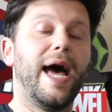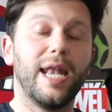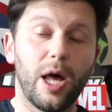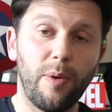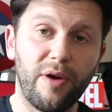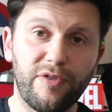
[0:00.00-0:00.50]

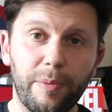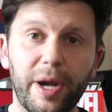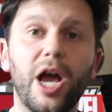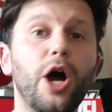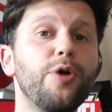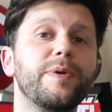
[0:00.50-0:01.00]
Hello
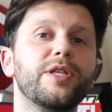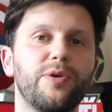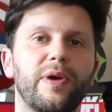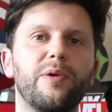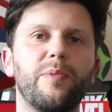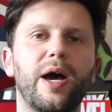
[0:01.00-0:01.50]
everybody, hope you're
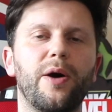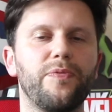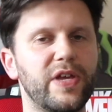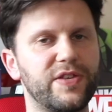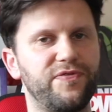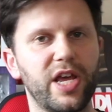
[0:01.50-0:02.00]
doing well.
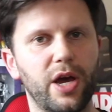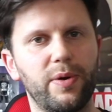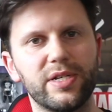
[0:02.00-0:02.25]
This video